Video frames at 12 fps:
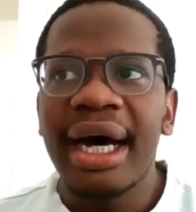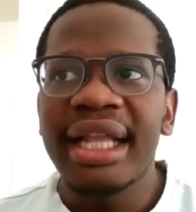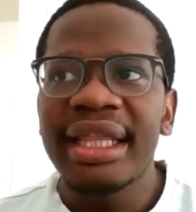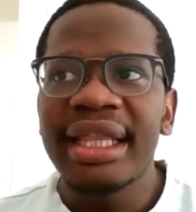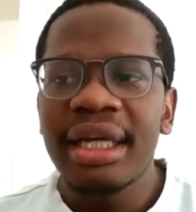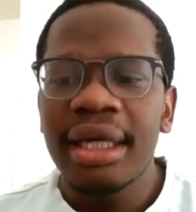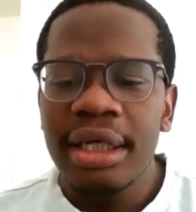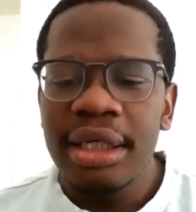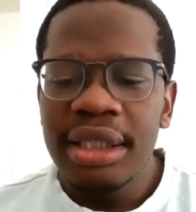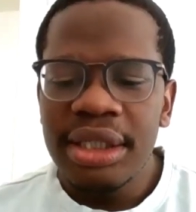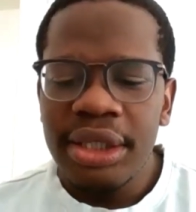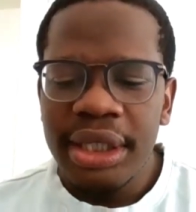
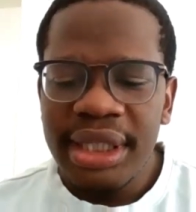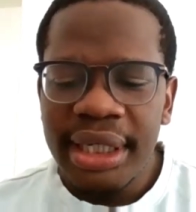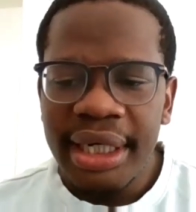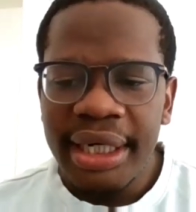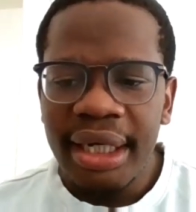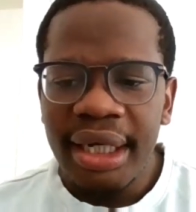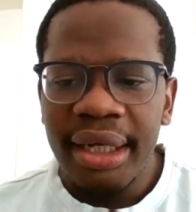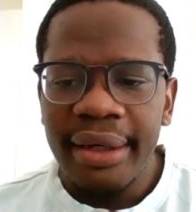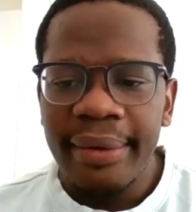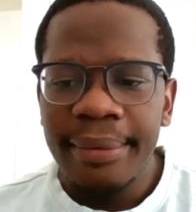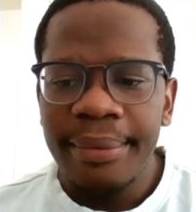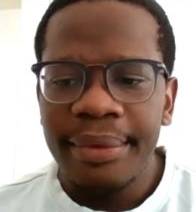it's
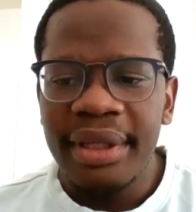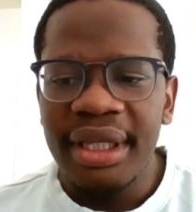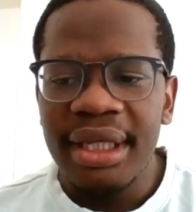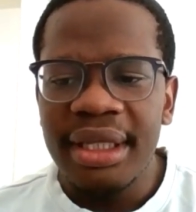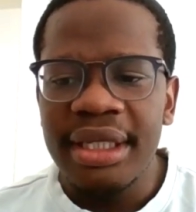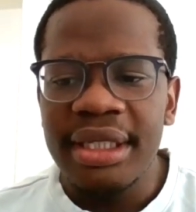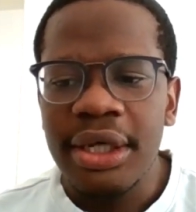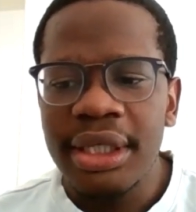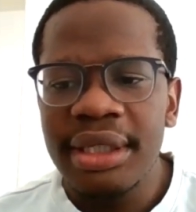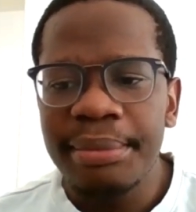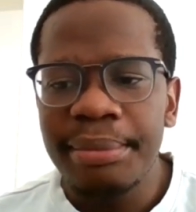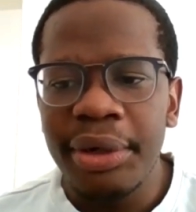certainly the
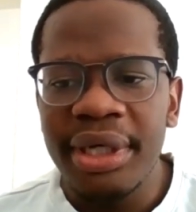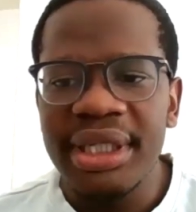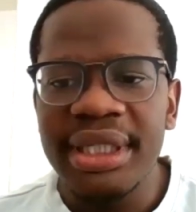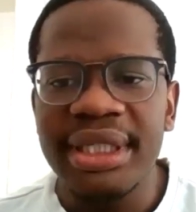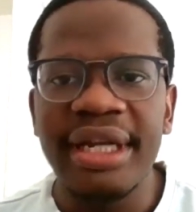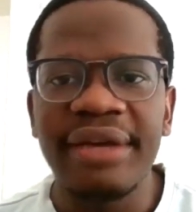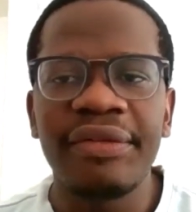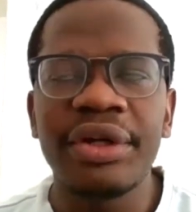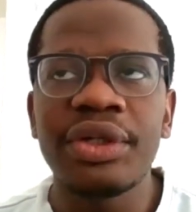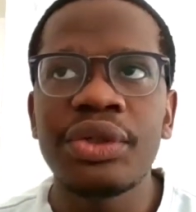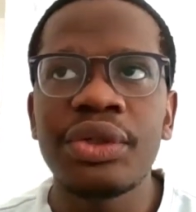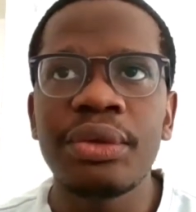starting point is never
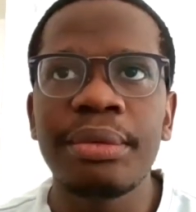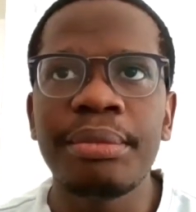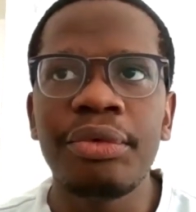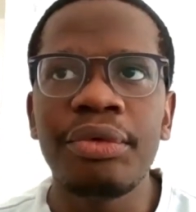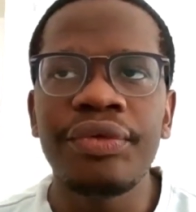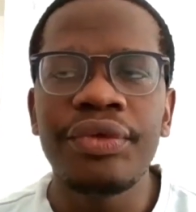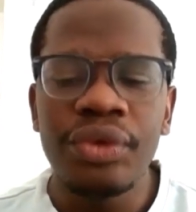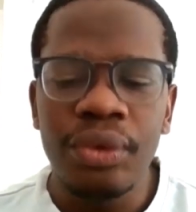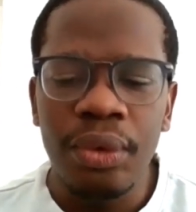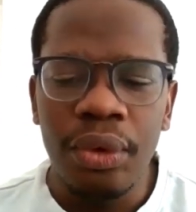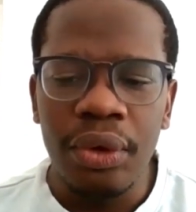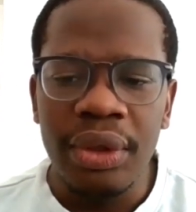to move
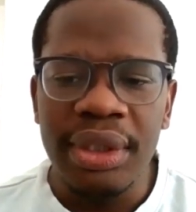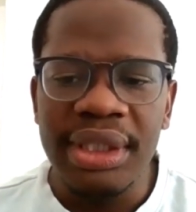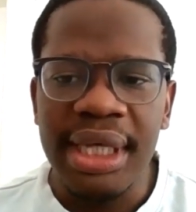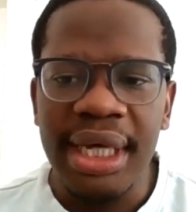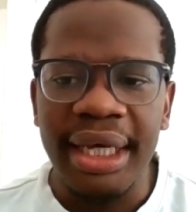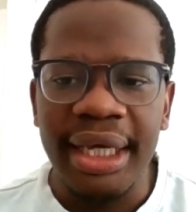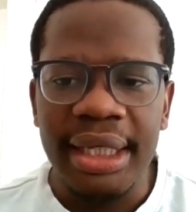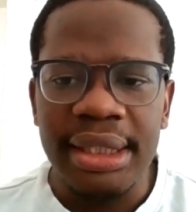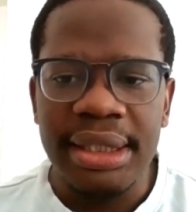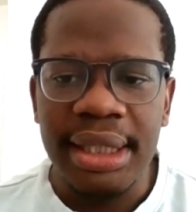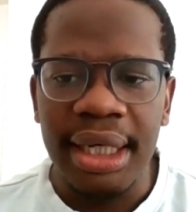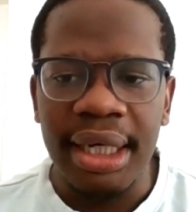towards, I
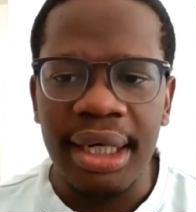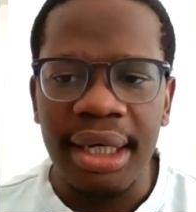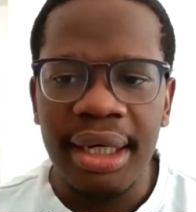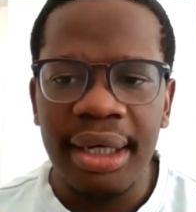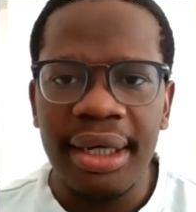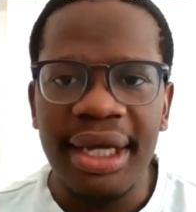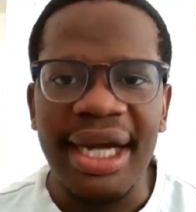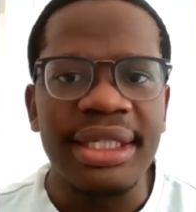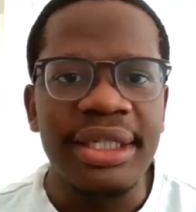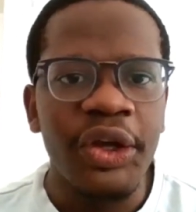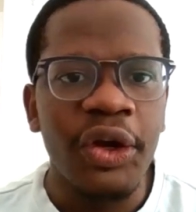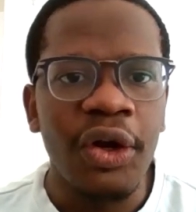guess,
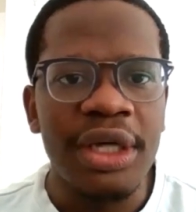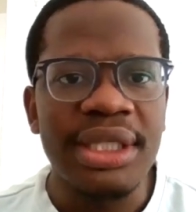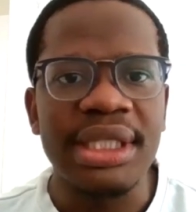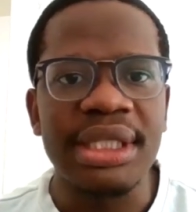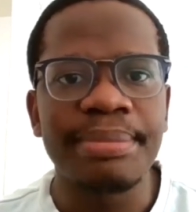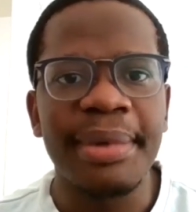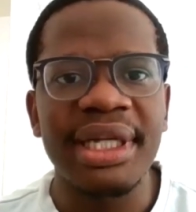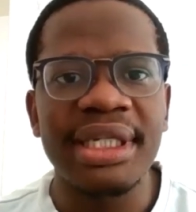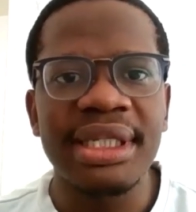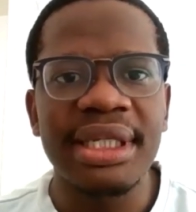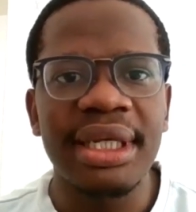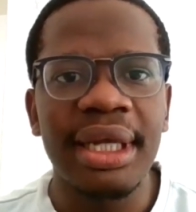cutting your losses,
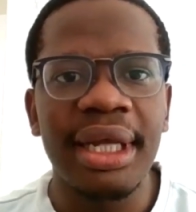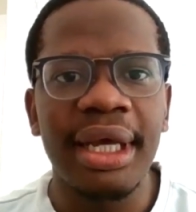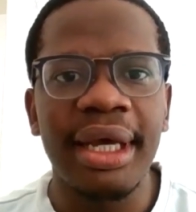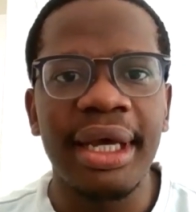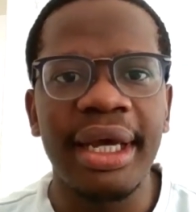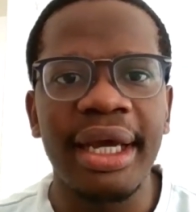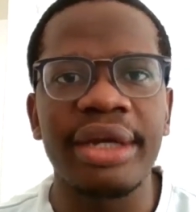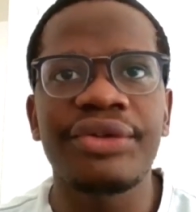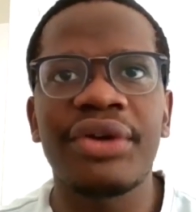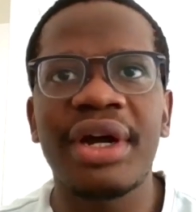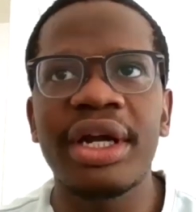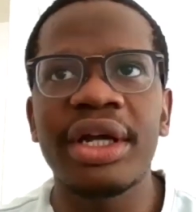but in
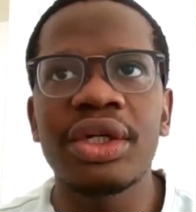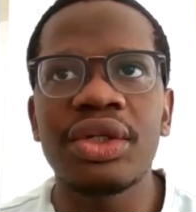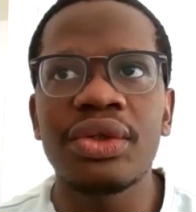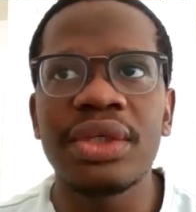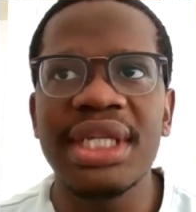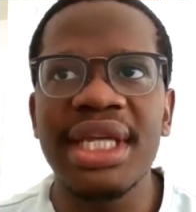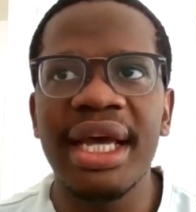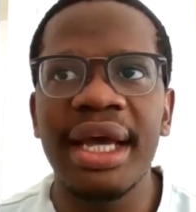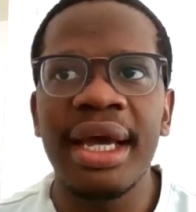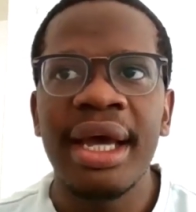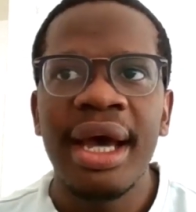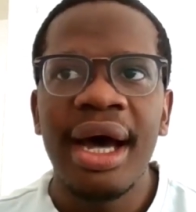trying to
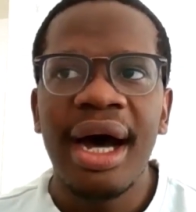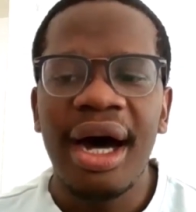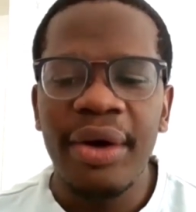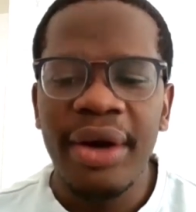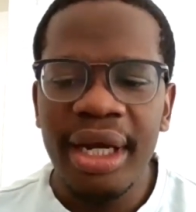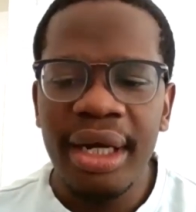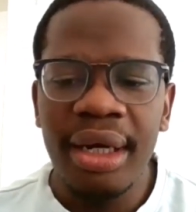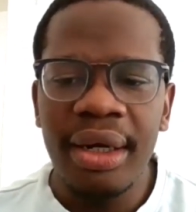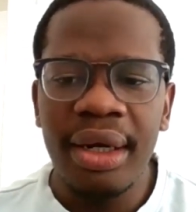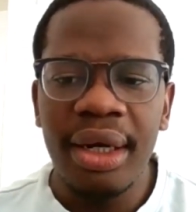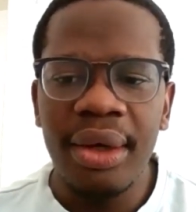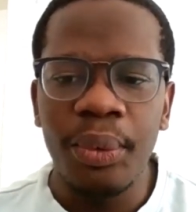say, how
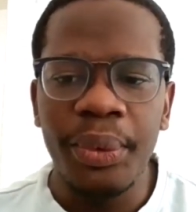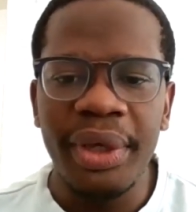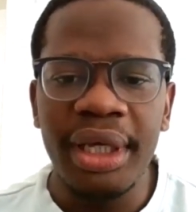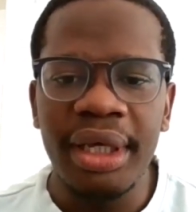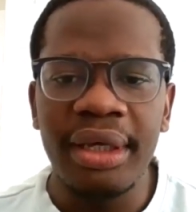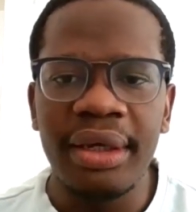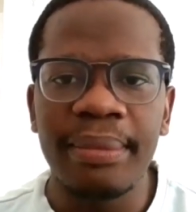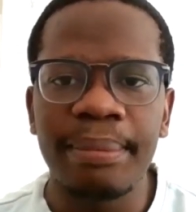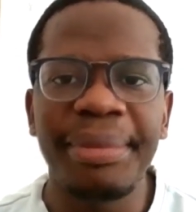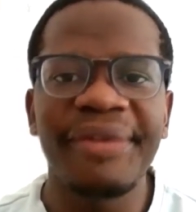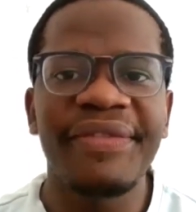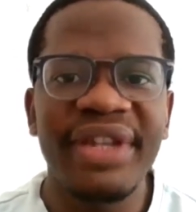can we
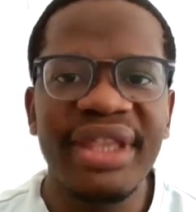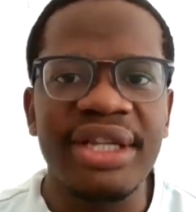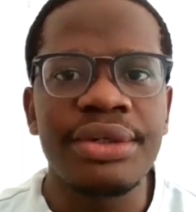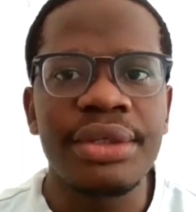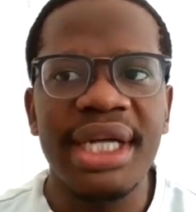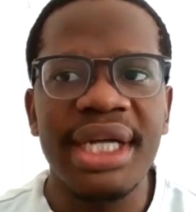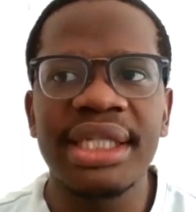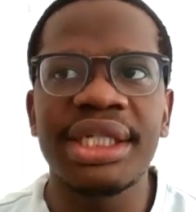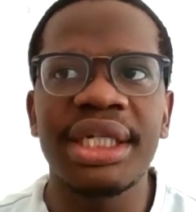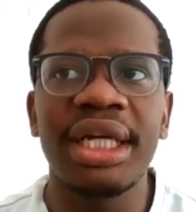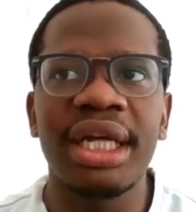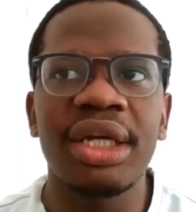pivot the
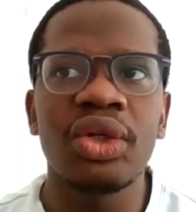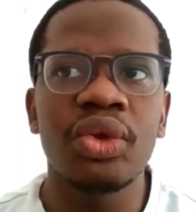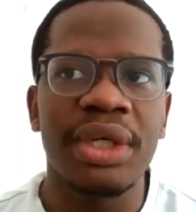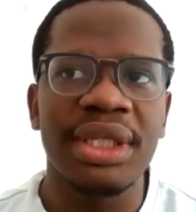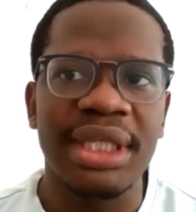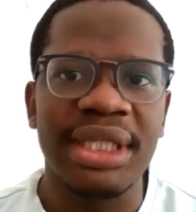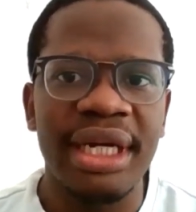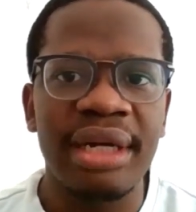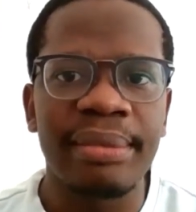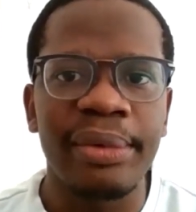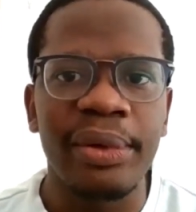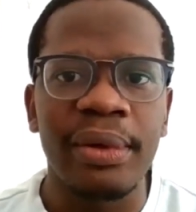strategy into a
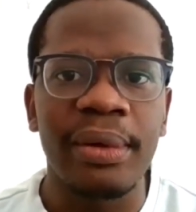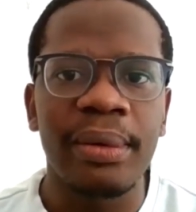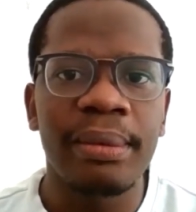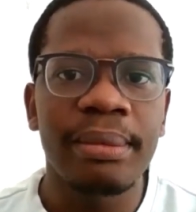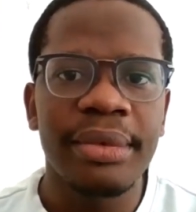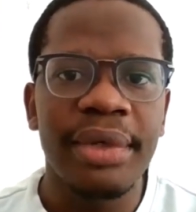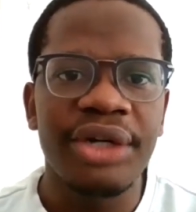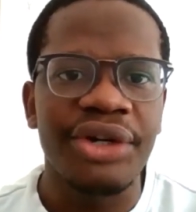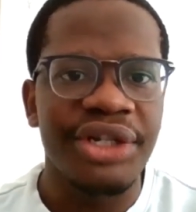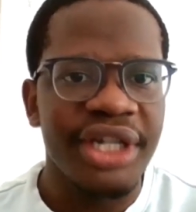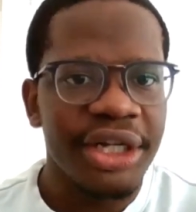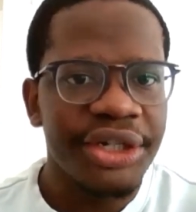sustainable
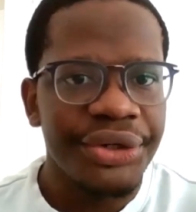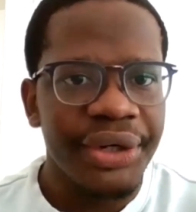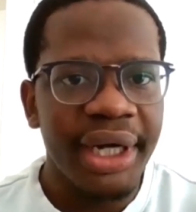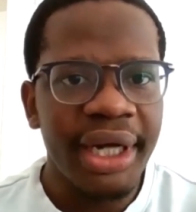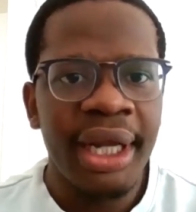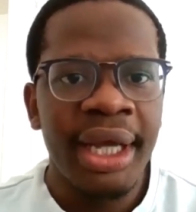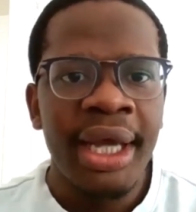trajectory?